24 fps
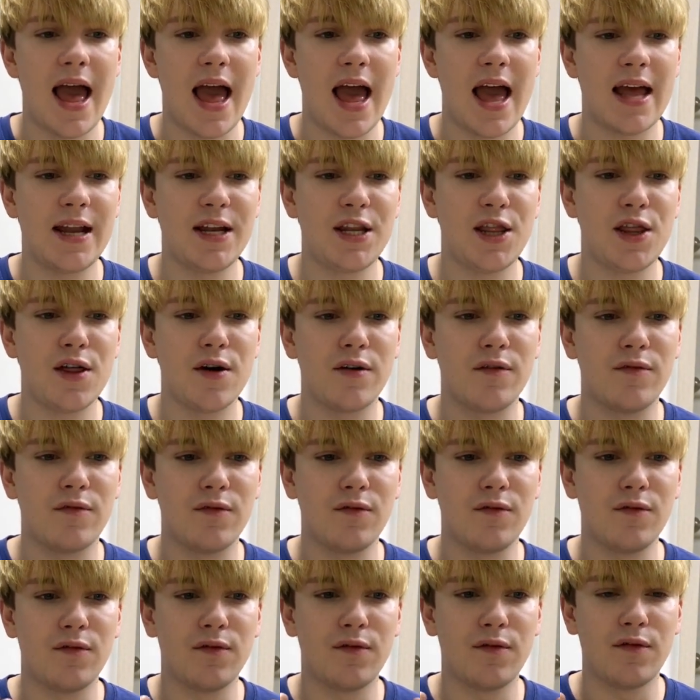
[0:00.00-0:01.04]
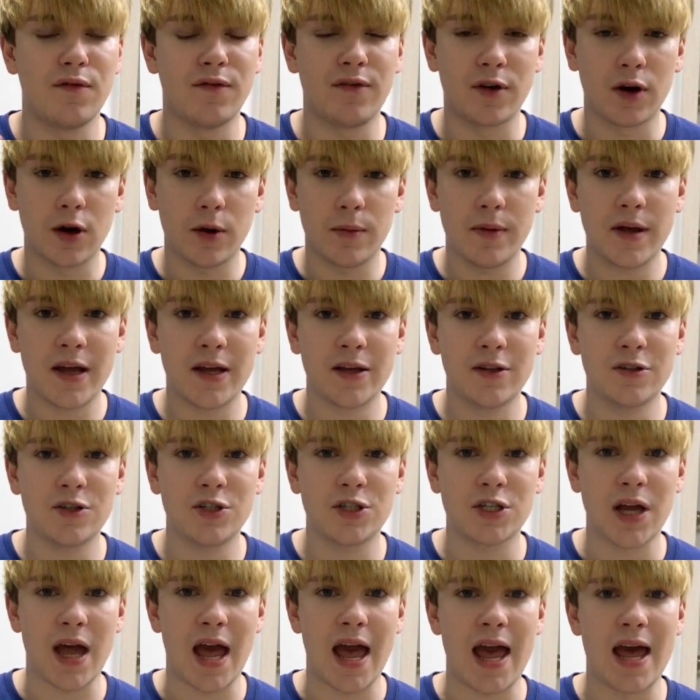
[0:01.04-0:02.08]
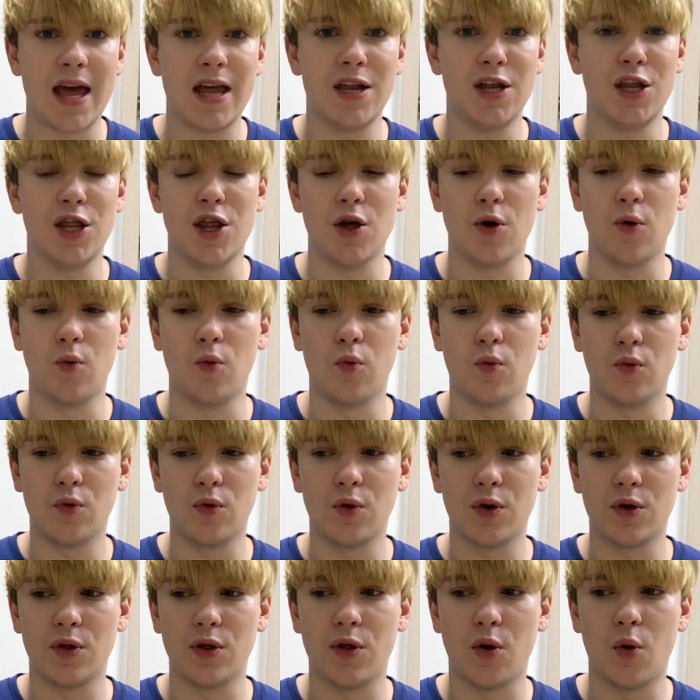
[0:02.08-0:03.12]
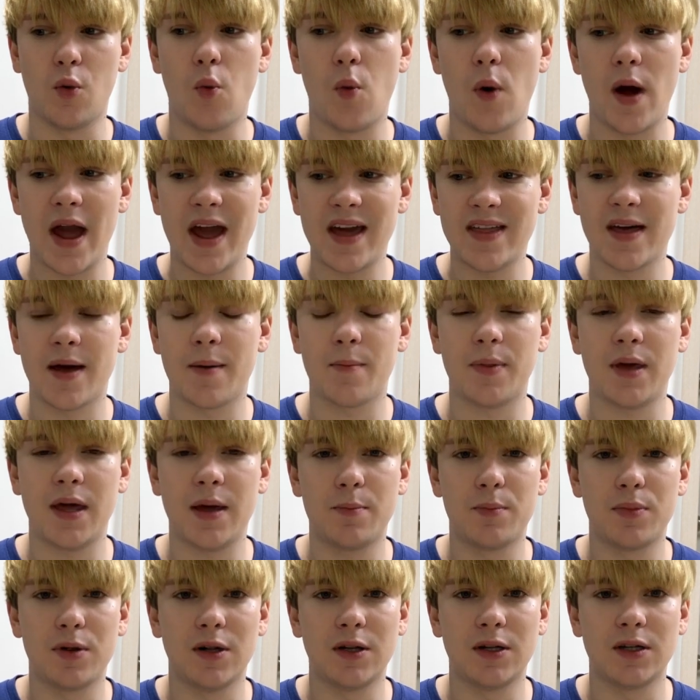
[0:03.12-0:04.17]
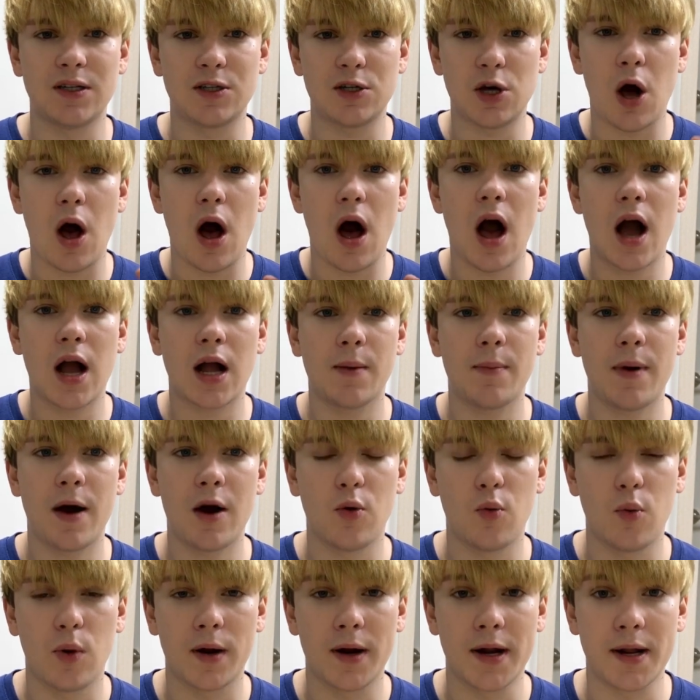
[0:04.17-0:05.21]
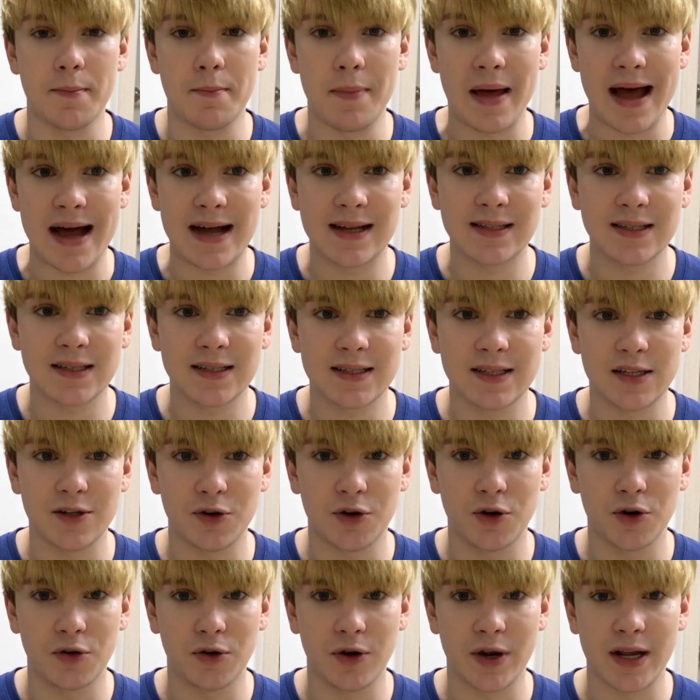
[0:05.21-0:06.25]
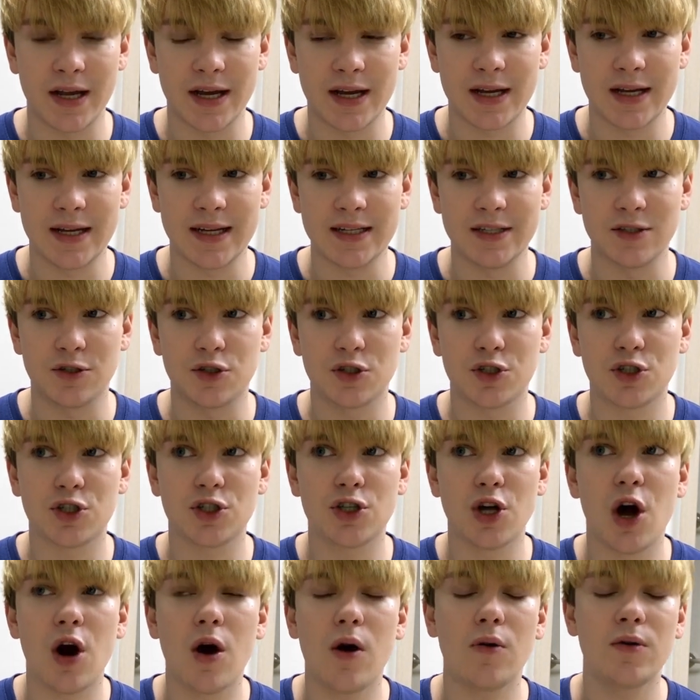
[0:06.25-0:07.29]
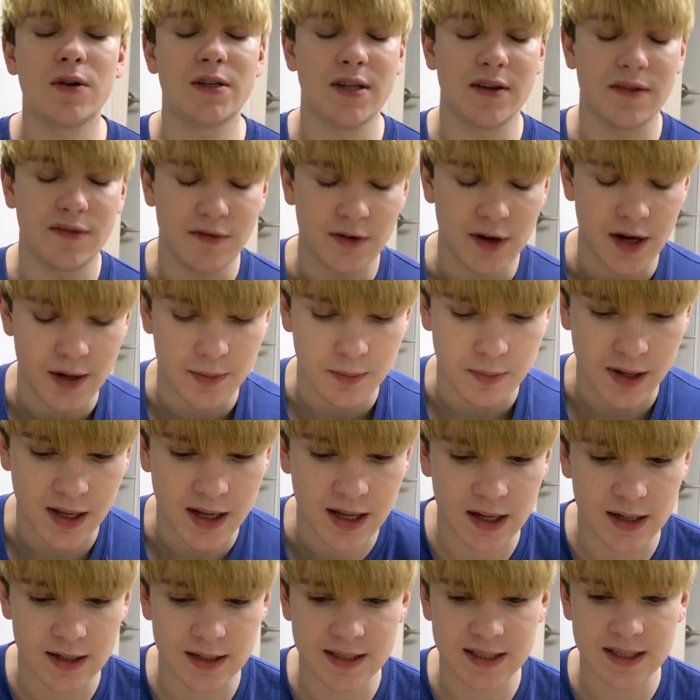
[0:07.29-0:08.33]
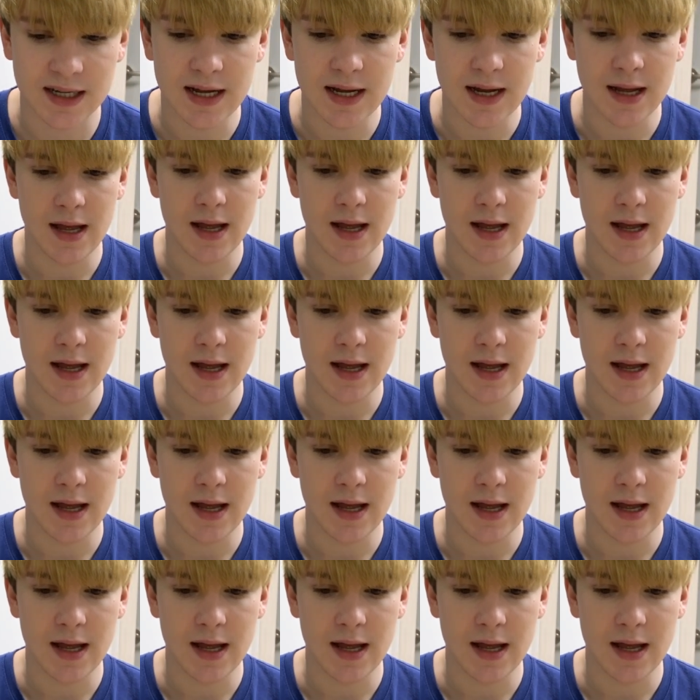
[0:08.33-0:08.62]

And the verbiage and the way that people talk about wearing masks in Korea is so different, because